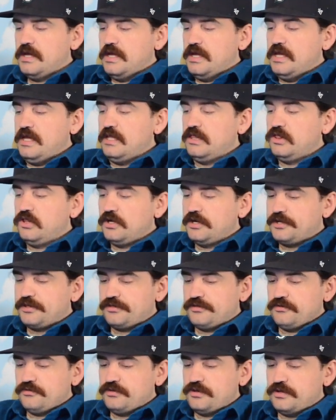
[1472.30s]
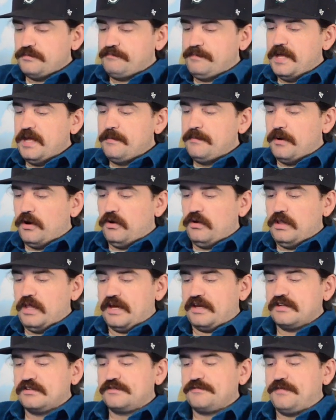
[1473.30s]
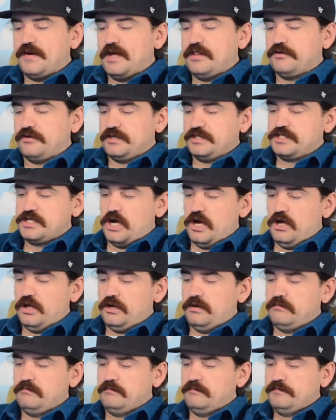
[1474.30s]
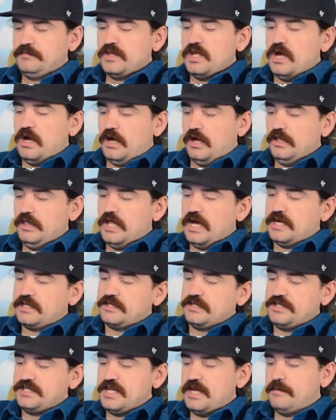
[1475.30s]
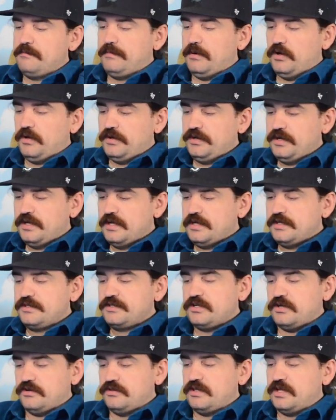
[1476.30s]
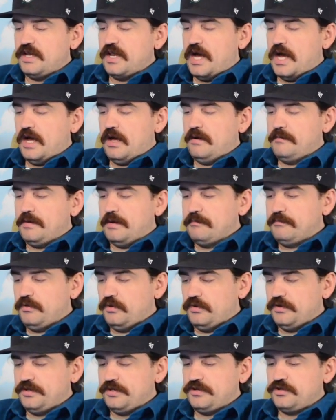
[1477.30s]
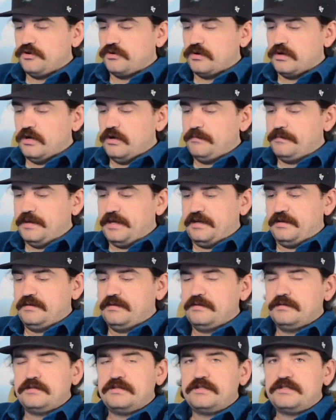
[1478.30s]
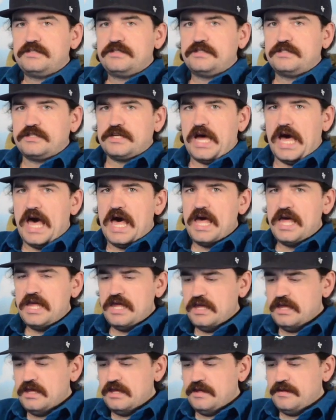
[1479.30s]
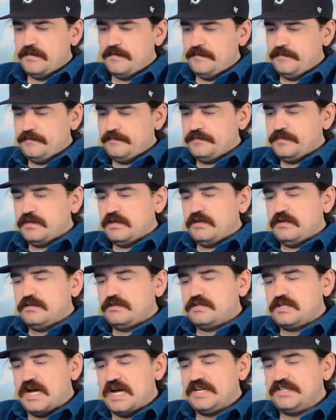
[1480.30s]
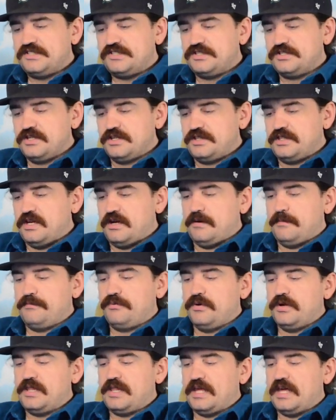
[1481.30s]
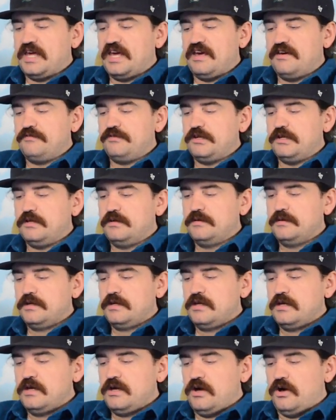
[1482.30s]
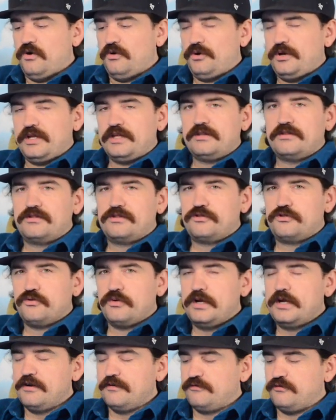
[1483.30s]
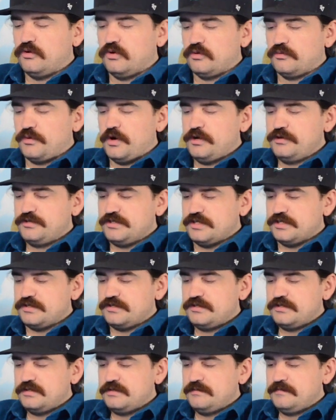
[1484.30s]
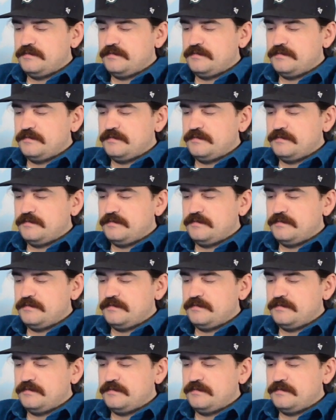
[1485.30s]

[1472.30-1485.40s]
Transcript: He looked through the peephole like his father had taught him, unlocked the deadbolt, turned the knob, and pulled the door open. Ty? Ty stood there, breathing heavy, holding three or four roses.